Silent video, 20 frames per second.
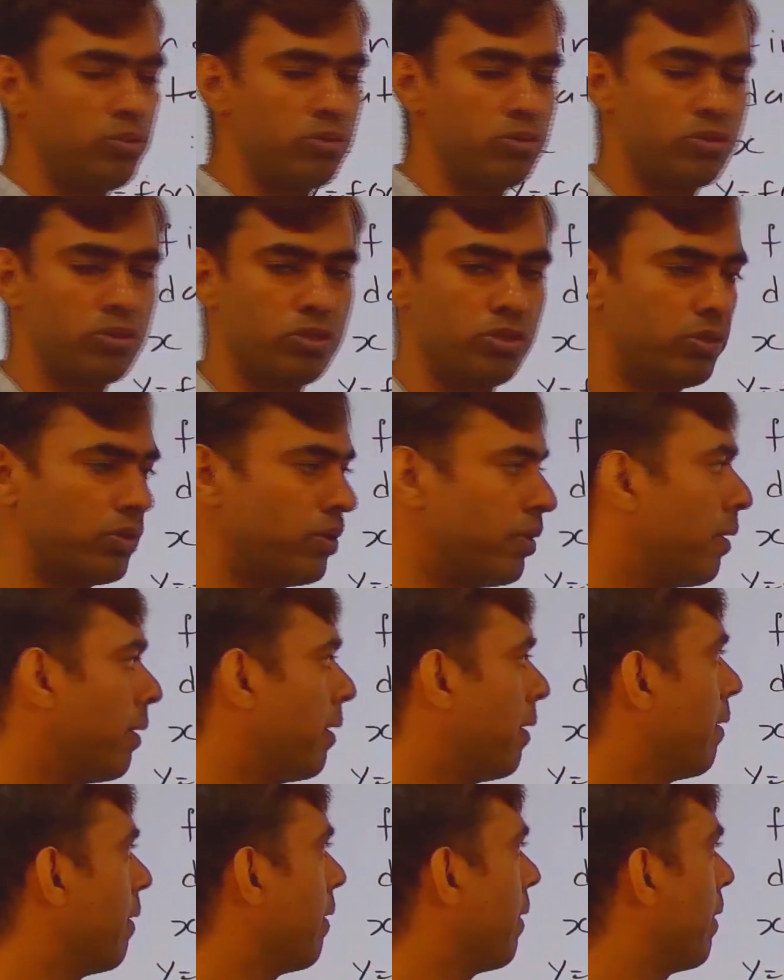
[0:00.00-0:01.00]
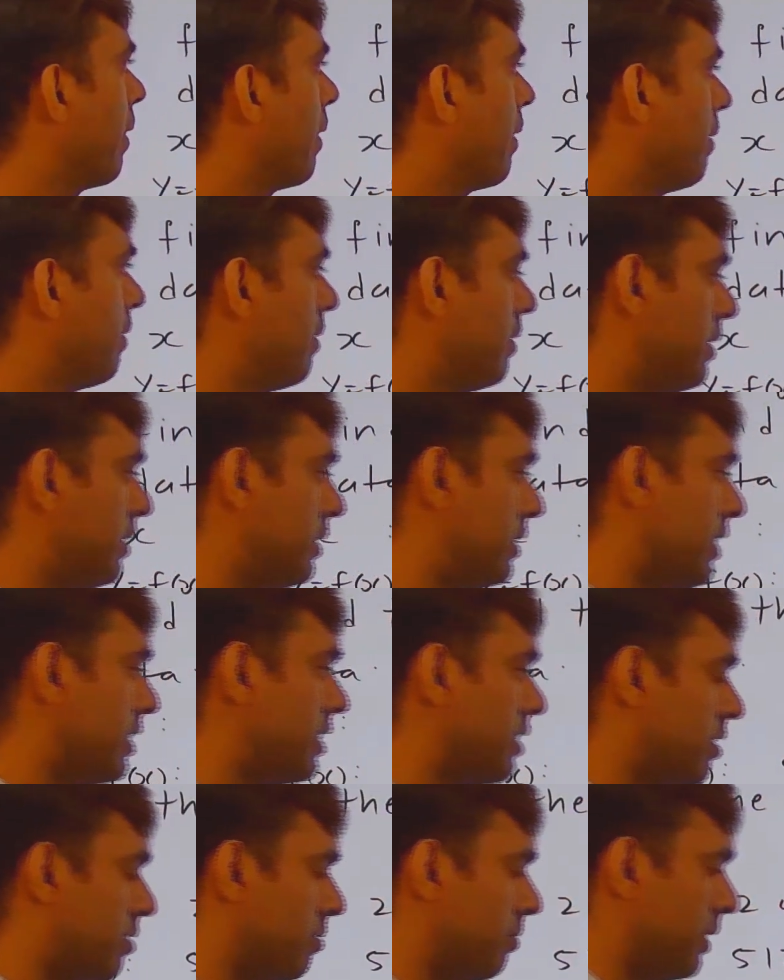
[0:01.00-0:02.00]
So
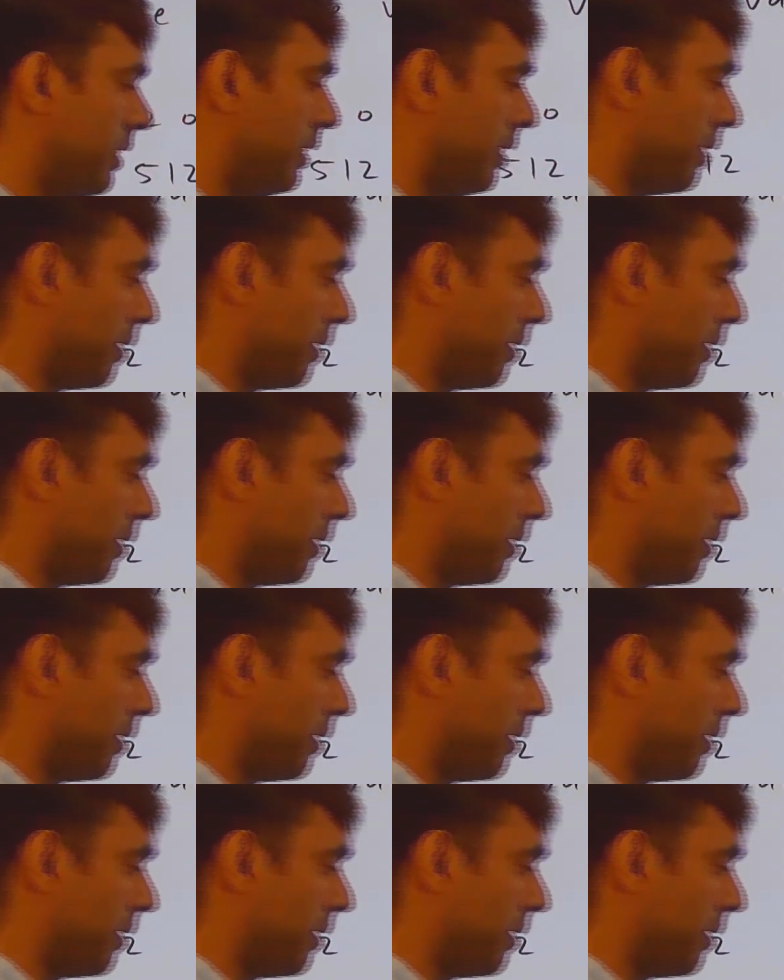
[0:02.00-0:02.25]
just we